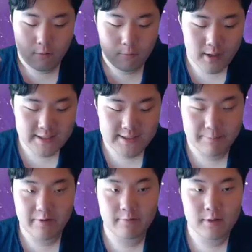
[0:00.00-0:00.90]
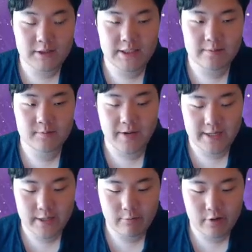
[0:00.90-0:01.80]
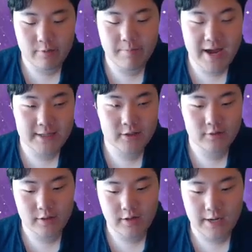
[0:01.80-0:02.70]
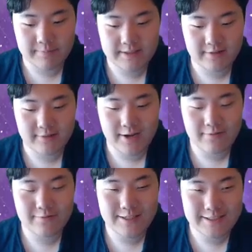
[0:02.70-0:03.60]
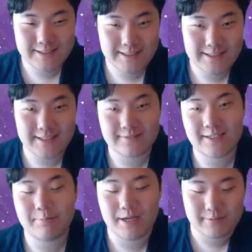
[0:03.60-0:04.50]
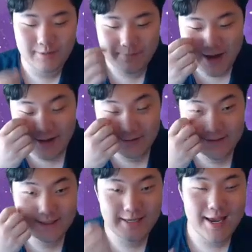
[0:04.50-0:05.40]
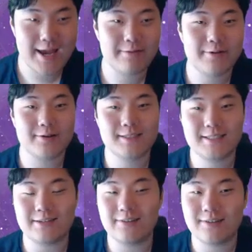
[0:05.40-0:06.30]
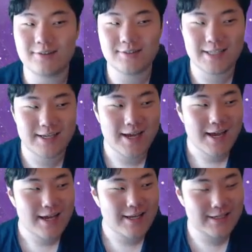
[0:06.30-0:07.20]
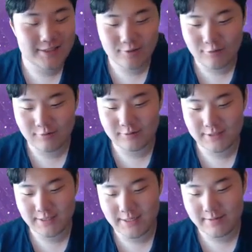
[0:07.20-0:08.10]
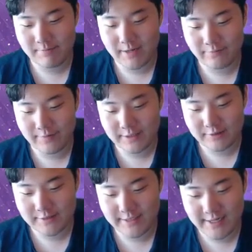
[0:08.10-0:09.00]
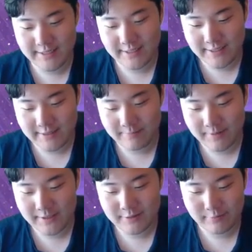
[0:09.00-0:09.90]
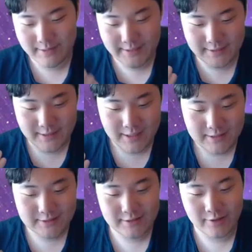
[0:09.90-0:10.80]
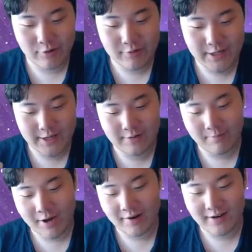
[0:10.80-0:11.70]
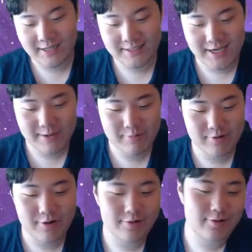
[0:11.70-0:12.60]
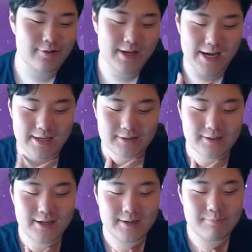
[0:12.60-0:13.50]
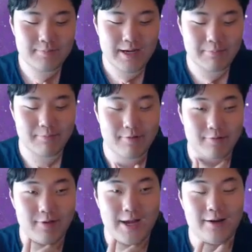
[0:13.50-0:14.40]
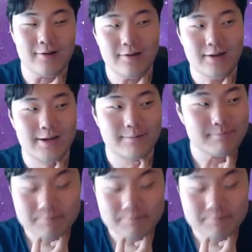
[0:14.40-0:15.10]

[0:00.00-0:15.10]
What is up everyone, James Baek here, welcome back to another episode of VGC 17 Backtrack Battles. Today we are still using this cool team that features the idea between Slowking, Marowak, Tapu Koko, Gastrodon, Tapu Bulu, and Arcanine.